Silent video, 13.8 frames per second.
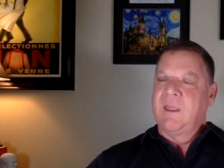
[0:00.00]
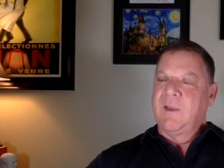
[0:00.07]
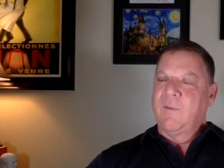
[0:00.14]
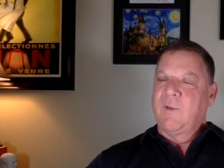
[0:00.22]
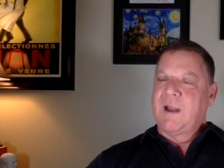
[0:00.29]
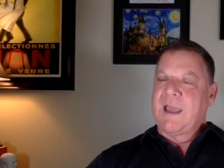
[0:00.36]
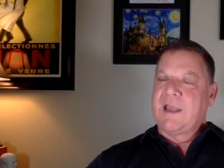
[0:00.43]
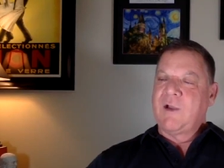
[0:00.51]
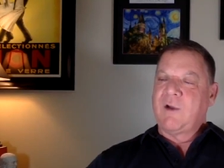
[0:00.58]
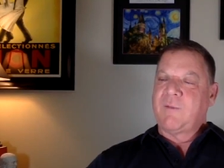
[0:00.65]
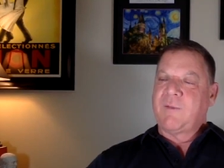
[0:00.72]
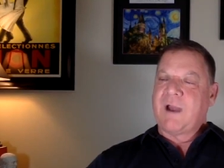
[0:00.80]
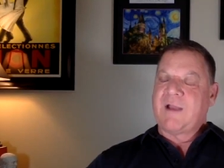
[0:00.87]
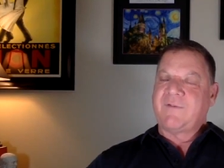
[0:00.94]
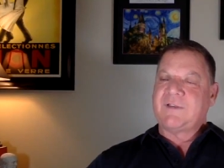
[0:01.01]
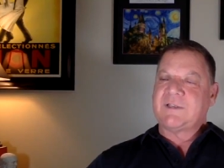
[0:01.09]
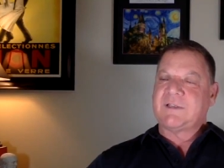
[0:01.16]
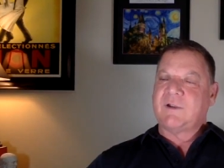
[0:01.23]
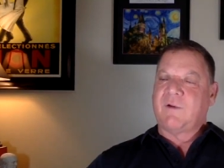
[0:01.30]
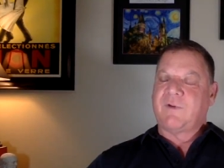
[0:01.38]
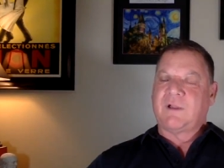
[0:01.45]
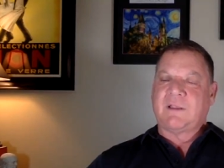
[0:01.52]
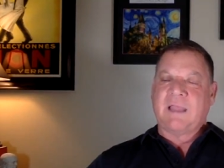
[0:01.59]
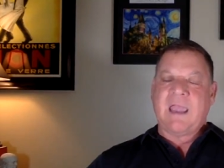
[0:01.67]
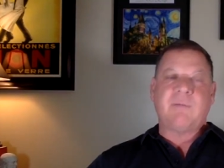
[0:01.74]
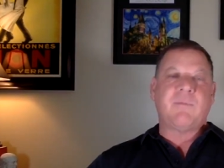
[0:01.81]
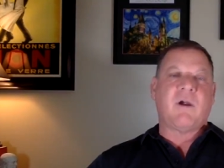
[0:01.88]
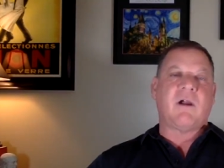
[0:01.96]
when I go to breakfast over at
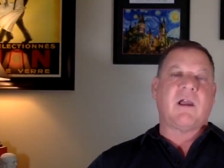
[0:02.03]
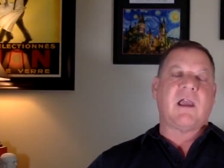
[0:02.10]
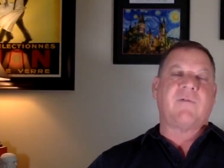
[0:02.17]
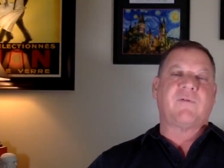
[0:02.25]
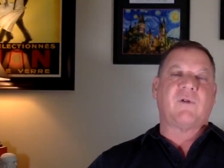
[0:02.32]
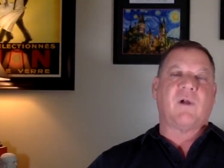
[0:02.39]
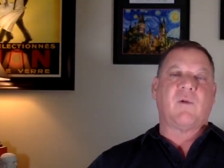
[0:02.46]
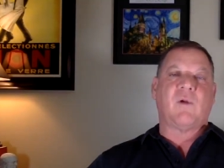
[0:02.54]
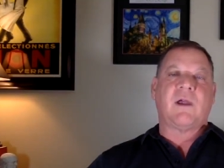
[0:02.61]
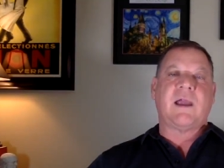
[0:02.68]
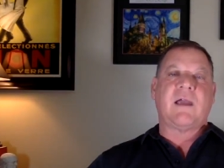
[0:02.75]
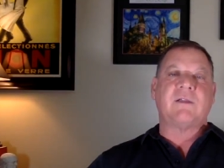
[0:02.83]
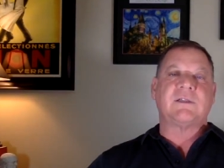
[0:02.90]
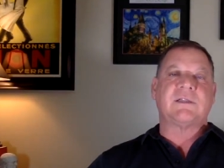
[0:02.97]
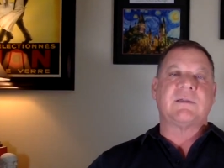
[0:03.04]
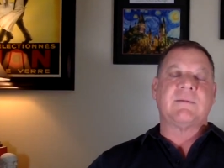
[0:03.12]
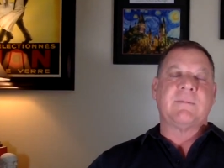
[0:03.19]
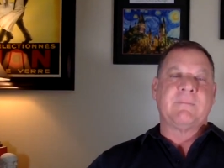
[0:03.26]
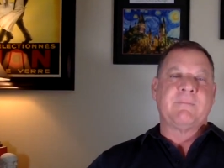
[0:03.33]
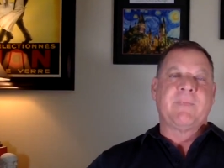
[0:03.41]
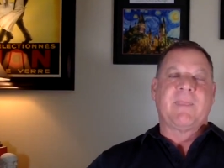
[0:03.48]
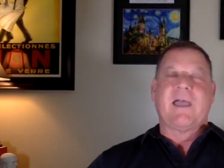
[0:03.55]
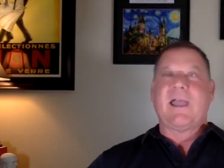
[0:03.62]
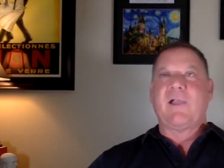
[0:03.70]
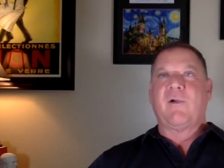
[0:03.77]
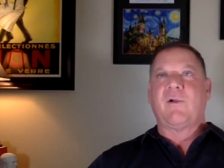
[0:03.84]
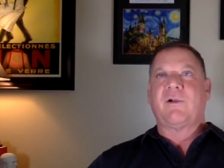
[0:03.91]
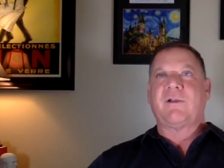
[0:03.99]
Landmark after our workouts, I
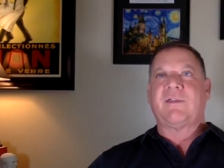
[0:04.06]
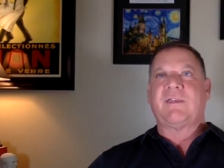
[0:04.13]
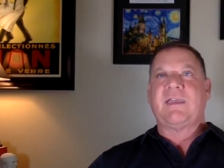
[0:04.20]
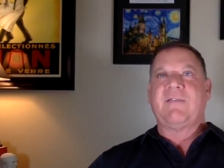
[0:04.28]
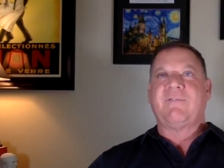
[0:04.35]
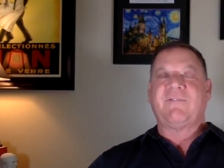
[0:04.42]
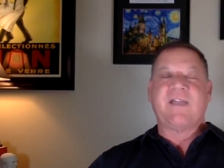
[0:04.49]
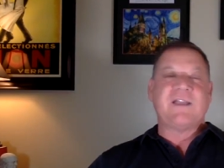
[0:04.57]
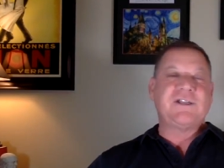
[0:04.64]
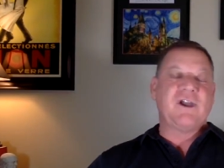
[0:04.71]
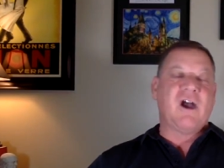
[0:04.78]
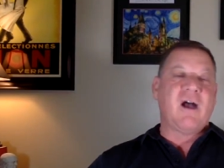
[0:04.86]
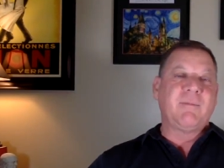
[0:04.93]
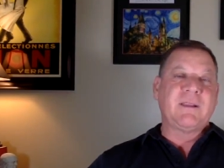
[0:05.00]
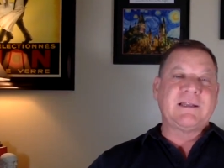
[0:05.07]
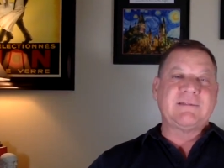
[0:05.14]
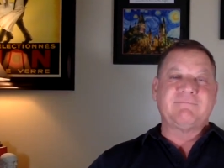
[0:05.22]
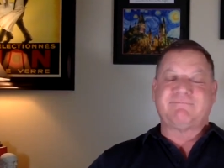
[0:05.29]
order the veggie omelet.